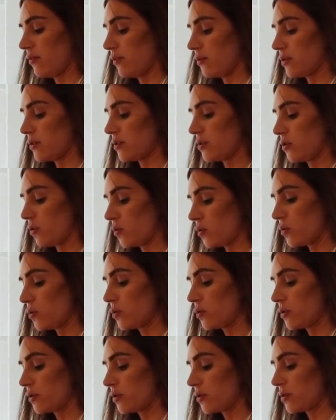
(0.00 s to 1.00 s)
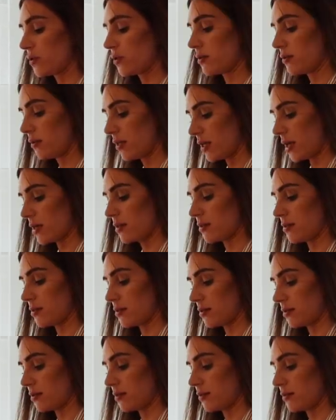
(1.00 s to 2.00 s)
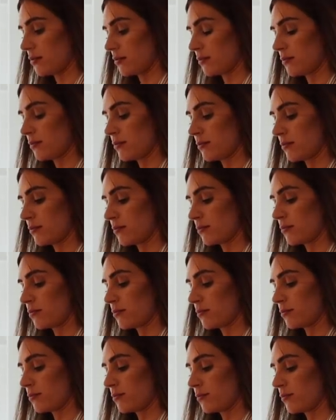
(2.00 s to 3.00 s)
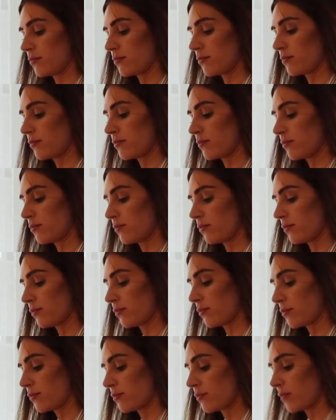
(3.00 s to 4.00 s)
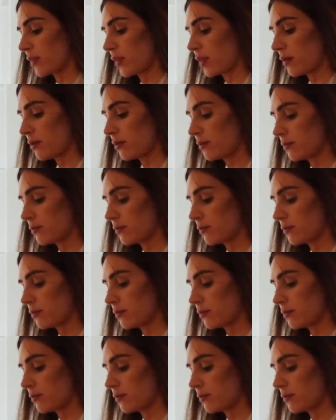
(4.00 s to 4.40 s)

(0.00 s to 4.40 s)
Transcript: made into a sauce? Yes. Okay. Still,